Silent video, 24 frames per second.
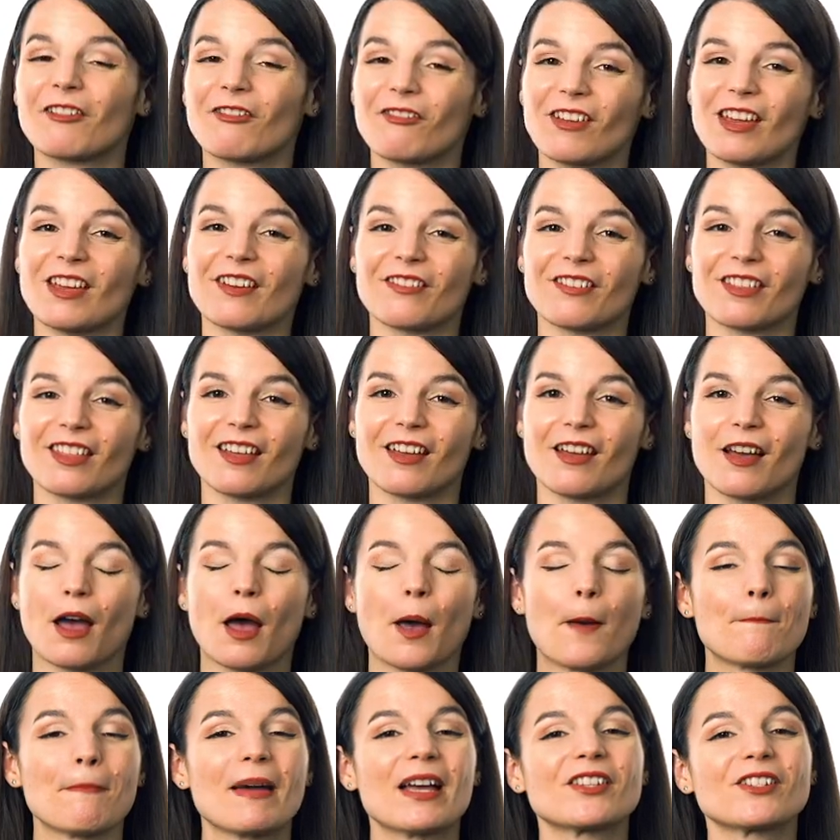Fifth,
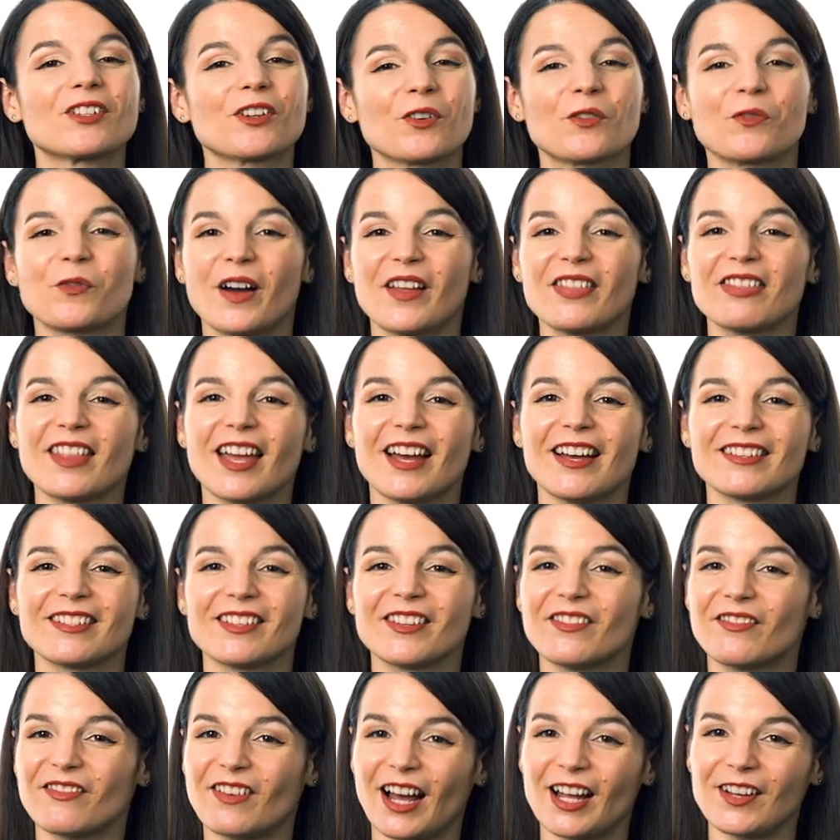master one
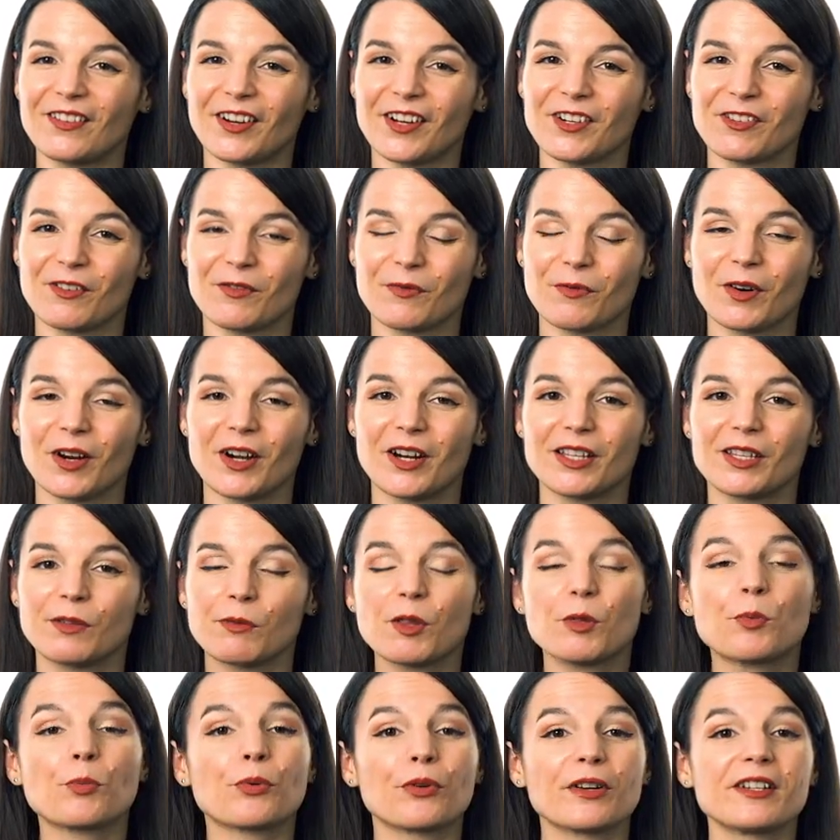thousand five hundred words
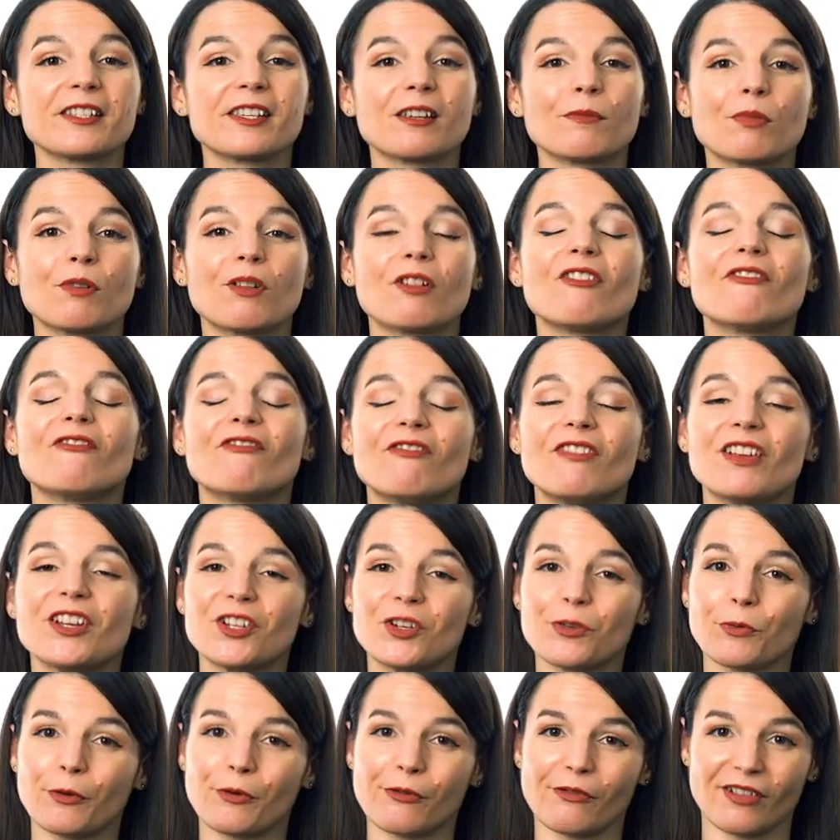with printable
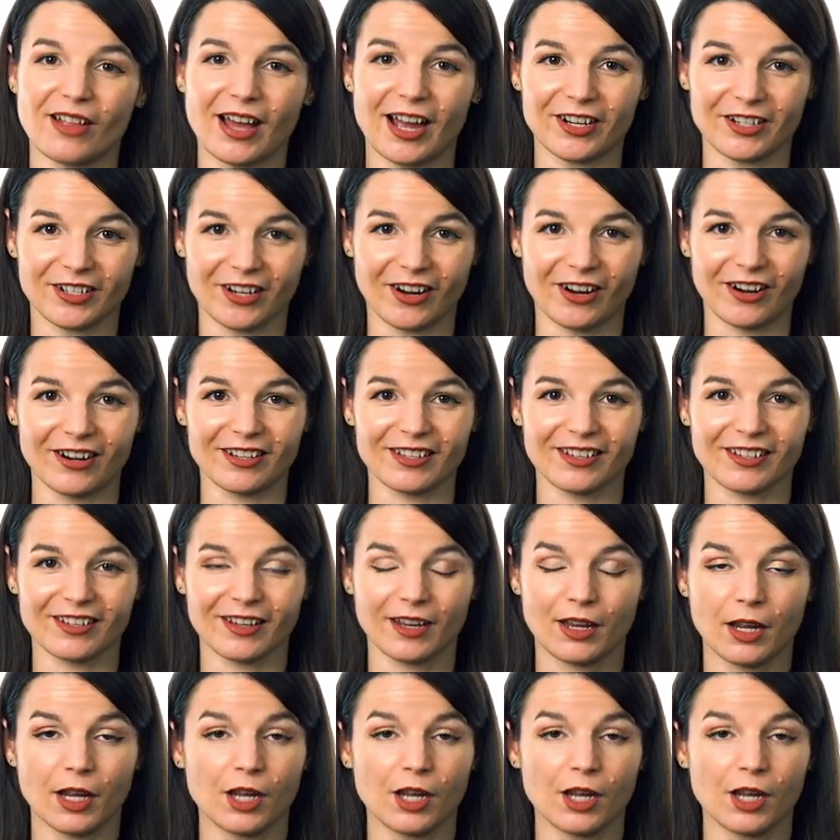visual flashcards.